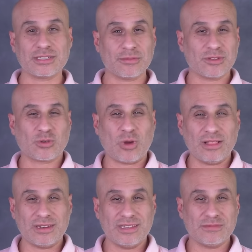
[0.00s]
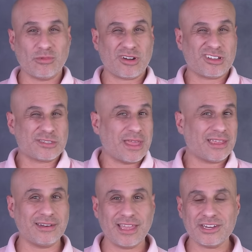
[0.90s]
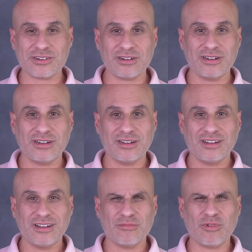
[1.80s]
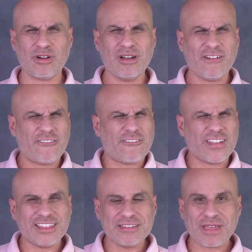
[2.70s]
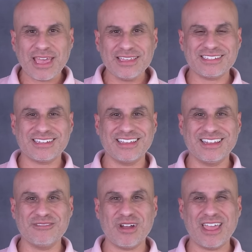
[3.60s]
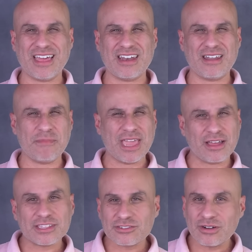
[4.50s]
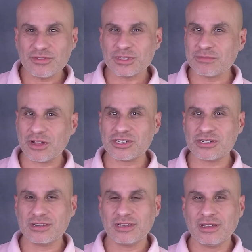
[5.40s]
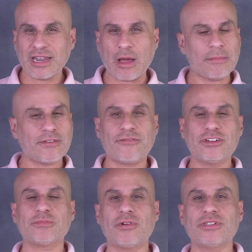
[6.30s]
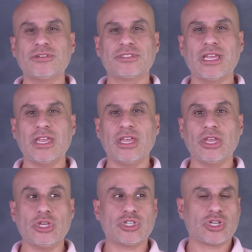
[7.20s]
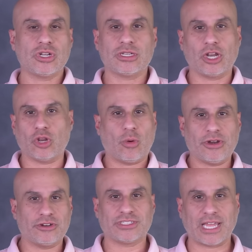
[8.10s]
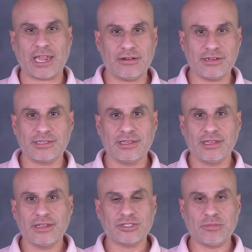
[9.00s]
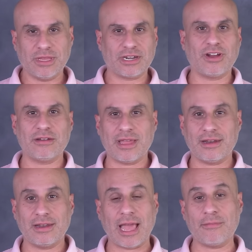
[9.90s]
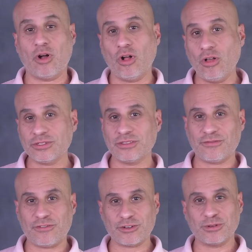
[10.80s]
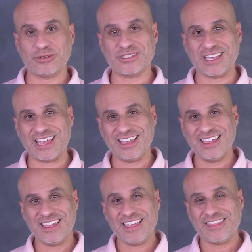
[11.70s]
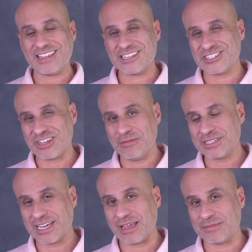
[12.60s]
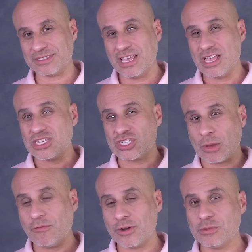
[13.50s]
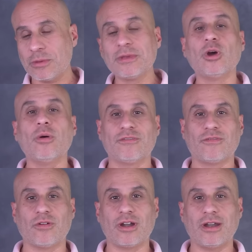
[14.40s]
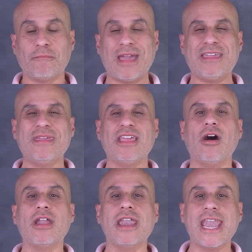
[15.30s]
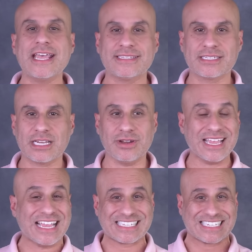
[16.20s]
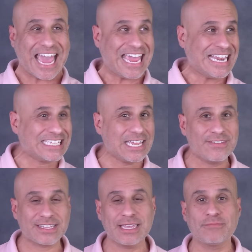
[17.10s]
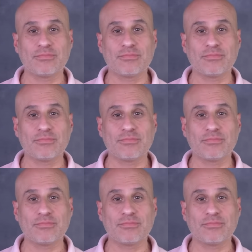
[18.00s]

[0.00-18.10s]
some of those qualities more cosmetic in nature, more feeling based in a way that may not serve you as much? Now, I'm the first person to say you shouldn't lower your standards to meet great men. I'm also the first one to say that sometimes some of what you may be going for may be unnecessary, scientifically